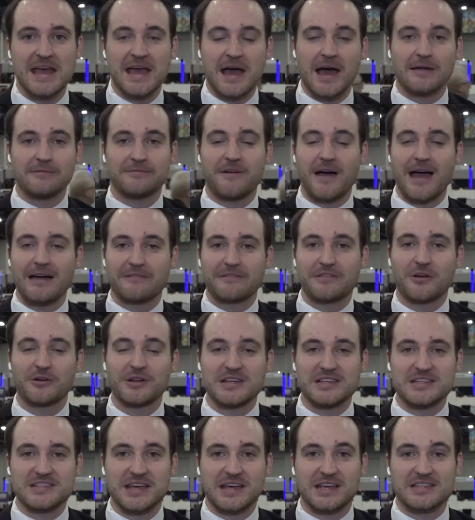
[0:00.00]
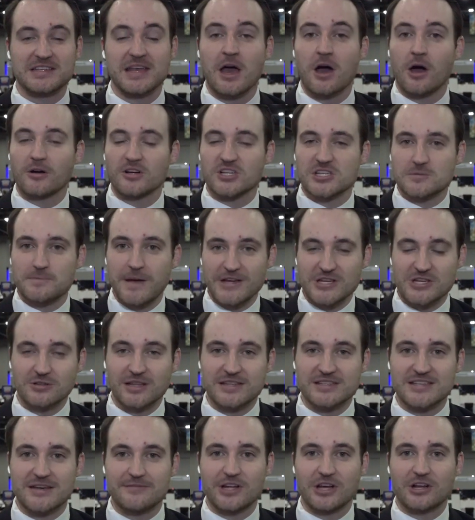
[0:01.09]
at 536, our special
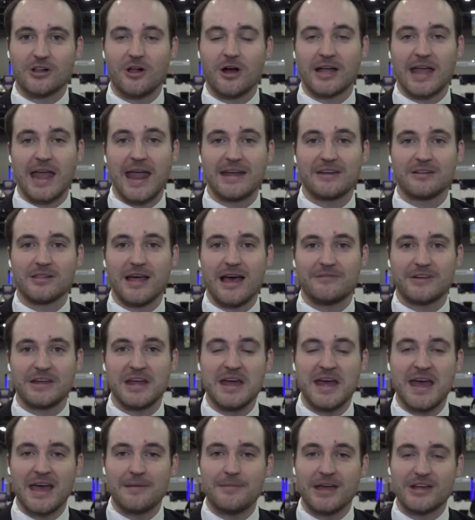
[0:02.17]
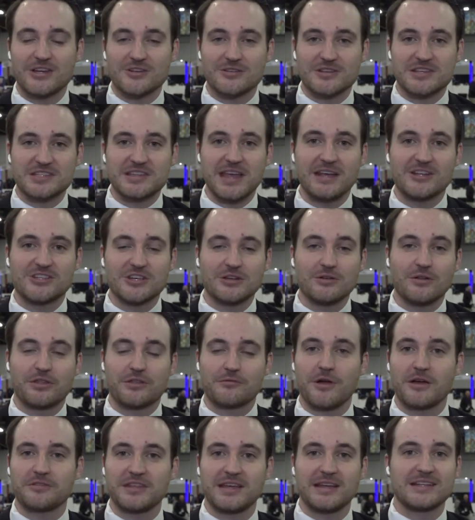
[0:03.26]
at 7 o'clock and 11. And make sure to stay tuned
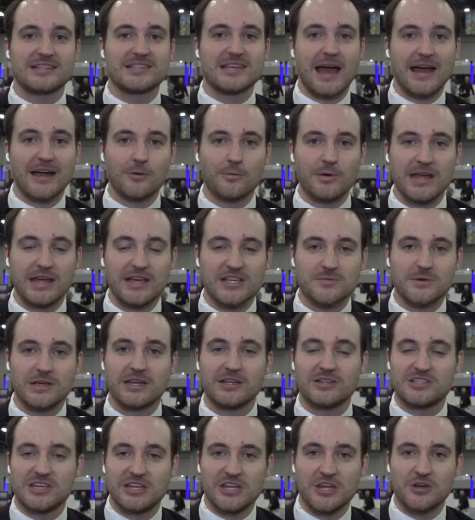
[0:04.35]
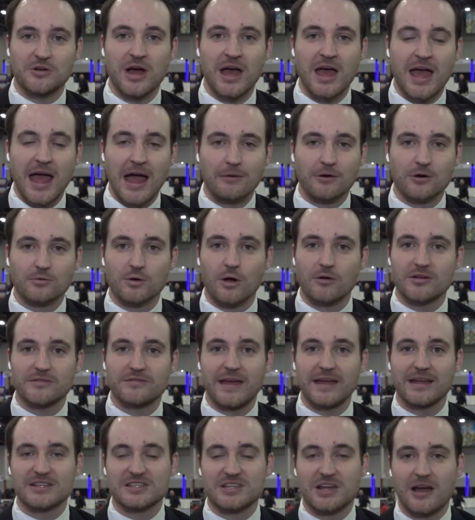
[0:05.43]
throughout the entire week as we continue our Road to
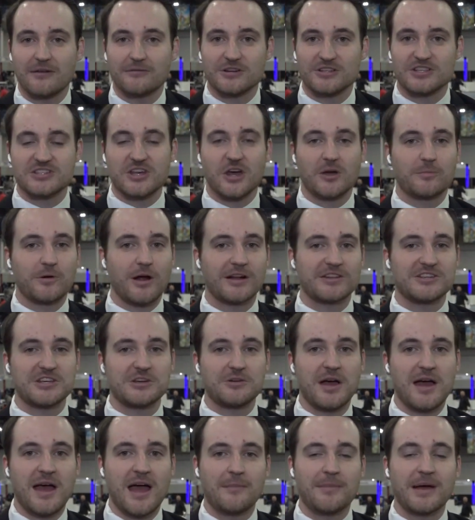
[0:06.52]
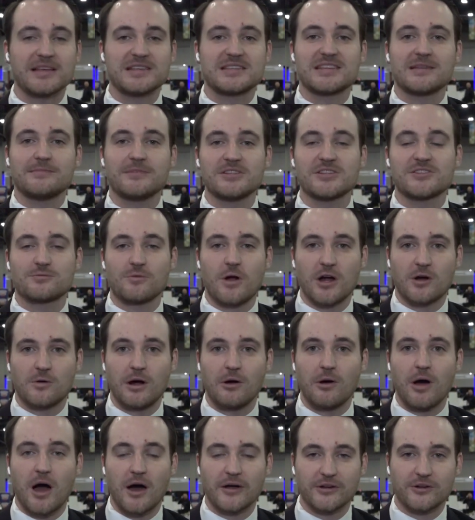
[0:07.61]
Vegas coverage. It's all brought to you by Simmons
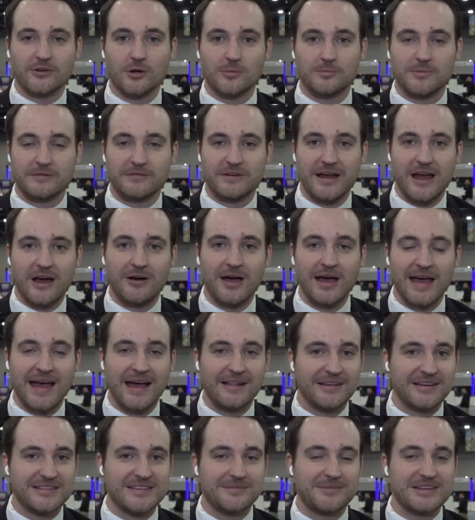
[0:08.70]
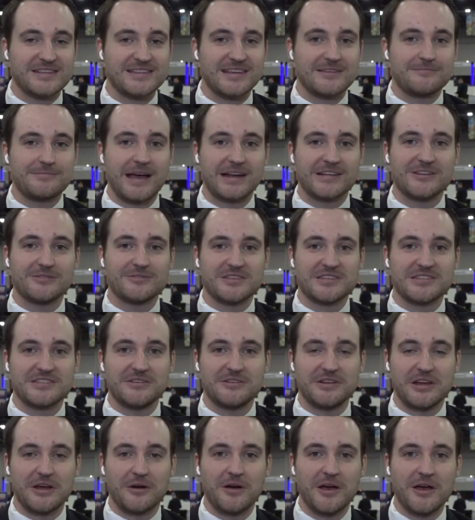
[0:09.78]
Rockwell Auto Group. But for now, Alex, I'm going to send it back to the
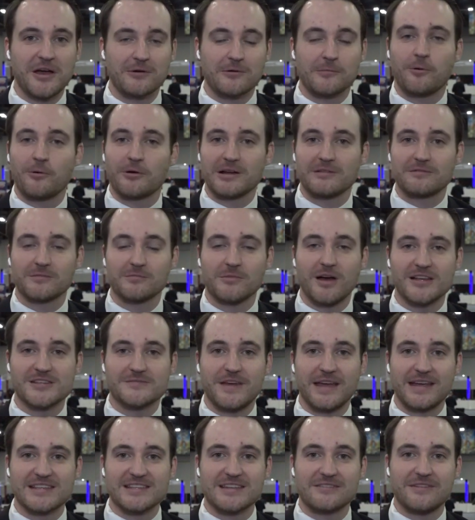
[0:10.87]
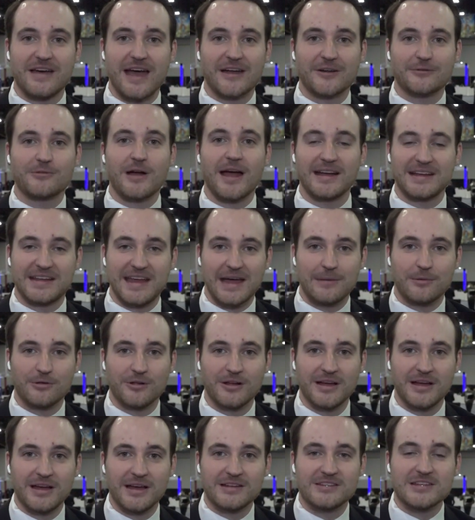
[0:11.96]
studio. Reporting from Las Vegas, Nevada, Ryan Campbell,
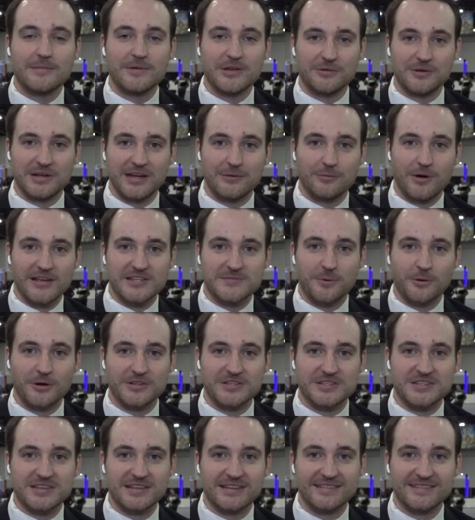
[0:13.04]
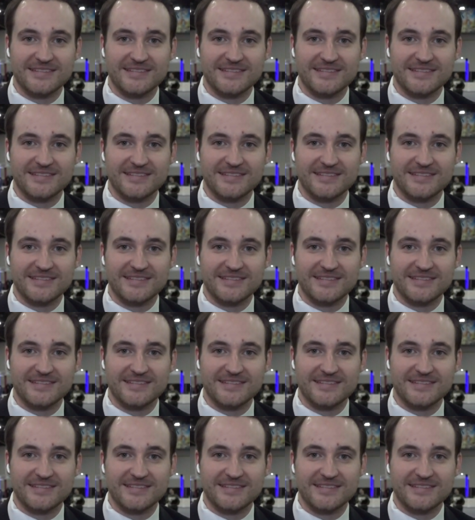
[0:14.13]
WENY Sports.